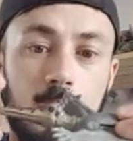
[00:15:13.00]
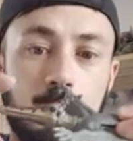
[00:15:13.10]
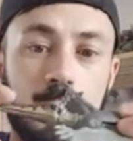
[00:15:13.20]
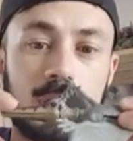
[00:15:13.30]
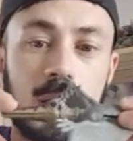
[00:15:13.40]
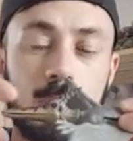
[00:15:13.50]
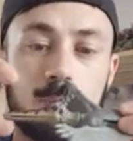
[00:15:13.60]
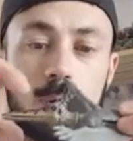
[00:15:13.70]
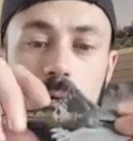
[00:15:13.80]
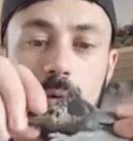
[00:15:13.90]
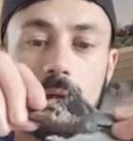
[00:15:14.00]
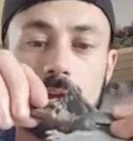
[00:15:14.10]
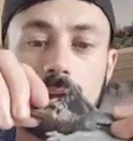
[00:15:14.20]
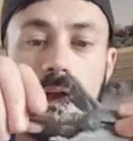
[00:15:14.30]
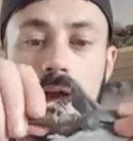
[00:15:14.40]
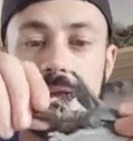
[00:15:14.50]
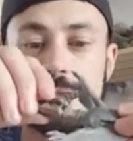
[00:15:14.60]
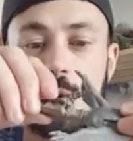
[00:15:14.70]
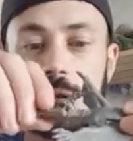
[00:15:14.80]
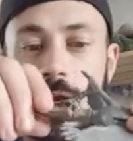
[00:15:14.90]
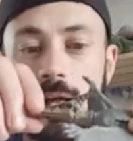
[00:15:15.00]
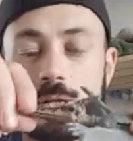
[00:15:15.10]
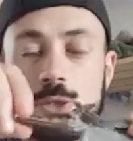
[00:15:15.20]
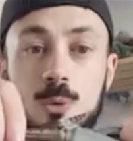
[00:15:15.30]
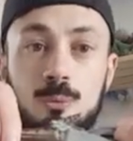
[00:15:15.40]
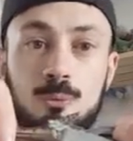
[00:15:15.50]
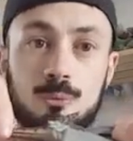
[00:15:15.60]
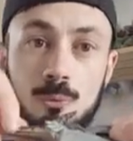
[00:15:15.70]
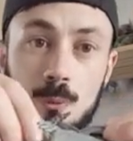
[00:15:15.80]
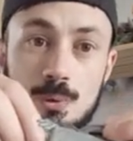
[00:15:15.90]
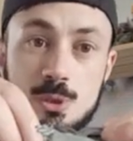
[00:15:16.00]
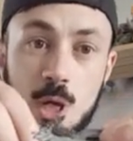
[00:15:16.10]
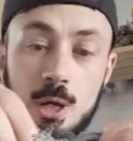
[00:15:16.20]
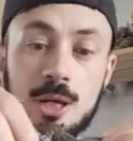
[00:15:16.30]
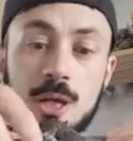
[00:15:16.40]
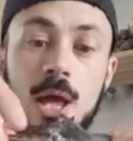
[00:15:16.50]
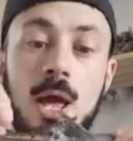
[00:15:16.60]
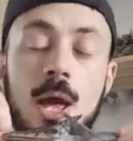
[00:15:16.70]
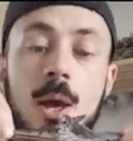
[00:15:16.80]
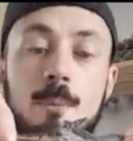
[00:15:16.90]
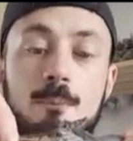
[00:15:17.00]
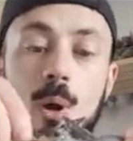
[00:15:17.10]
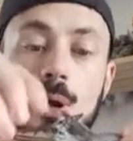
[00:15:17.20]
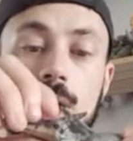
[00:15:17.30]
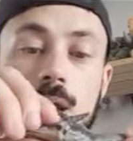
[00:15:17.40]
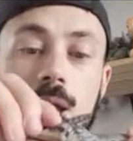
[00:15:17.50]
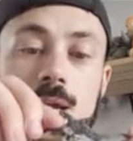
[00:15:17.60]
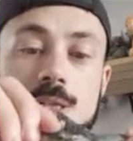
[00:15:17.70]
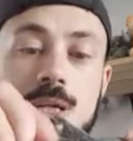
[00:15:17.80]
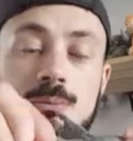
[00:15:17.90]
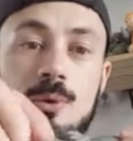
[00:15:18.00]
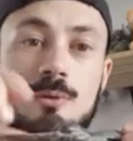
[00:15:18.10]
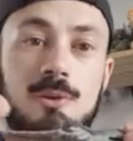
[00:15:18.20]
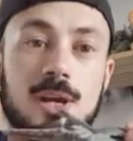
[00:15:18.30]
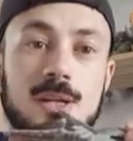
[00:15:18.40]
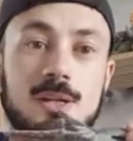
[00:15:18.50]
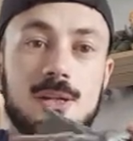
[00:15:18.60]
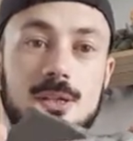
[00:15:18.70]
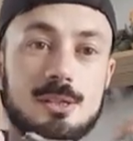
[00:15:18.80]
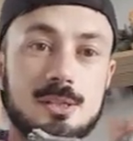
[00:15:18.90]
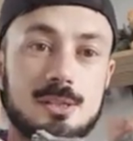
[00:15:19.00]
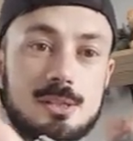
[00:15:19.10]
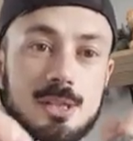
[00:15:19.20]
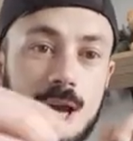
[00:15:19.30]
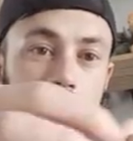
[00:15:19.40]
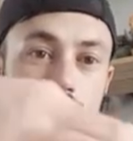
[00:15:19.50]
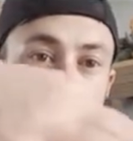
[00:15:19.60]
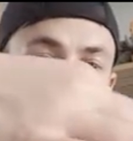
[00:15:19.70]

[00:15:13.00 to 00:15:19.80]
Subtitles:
up and down, but it's not an actual proper joint, but you can actually move it side